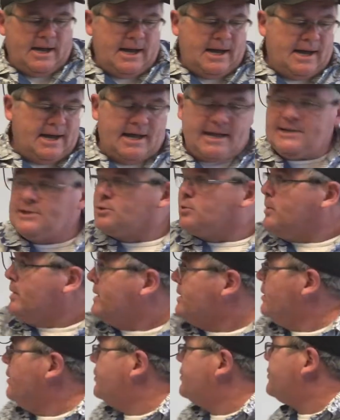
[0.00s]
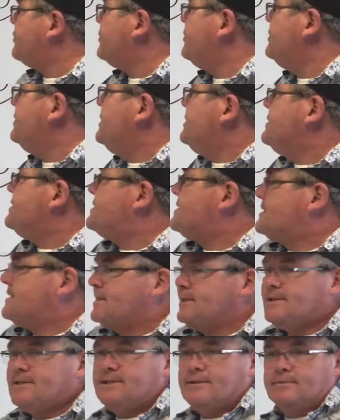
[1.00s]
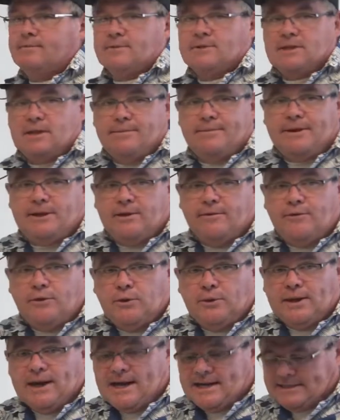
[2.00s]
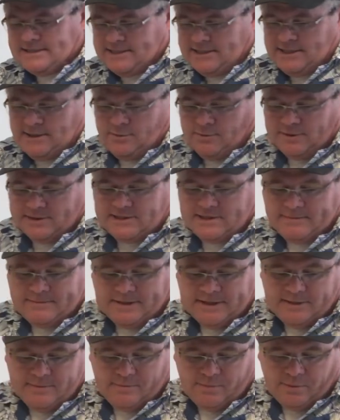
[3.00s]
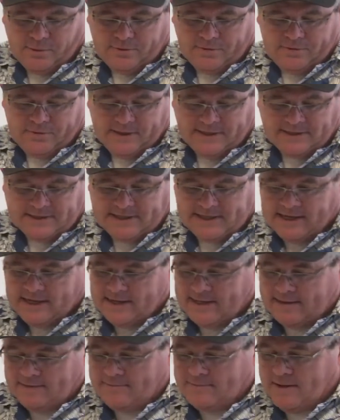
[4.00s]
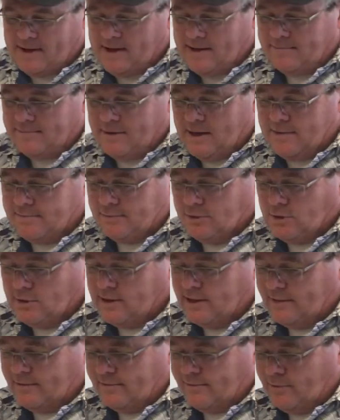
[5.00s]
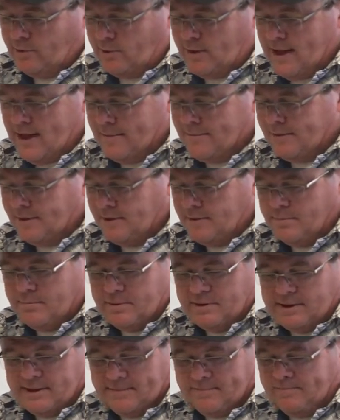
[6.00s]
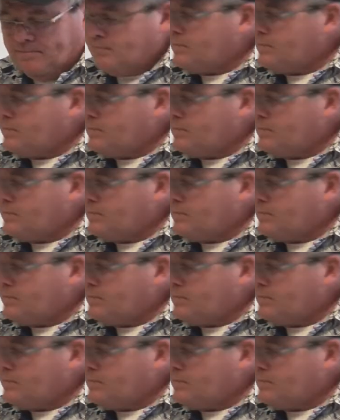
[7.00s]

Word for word: Uh, as we go through these systems, let me give you an idea what some of the important things that I, I'm, I'm looking for happen to be.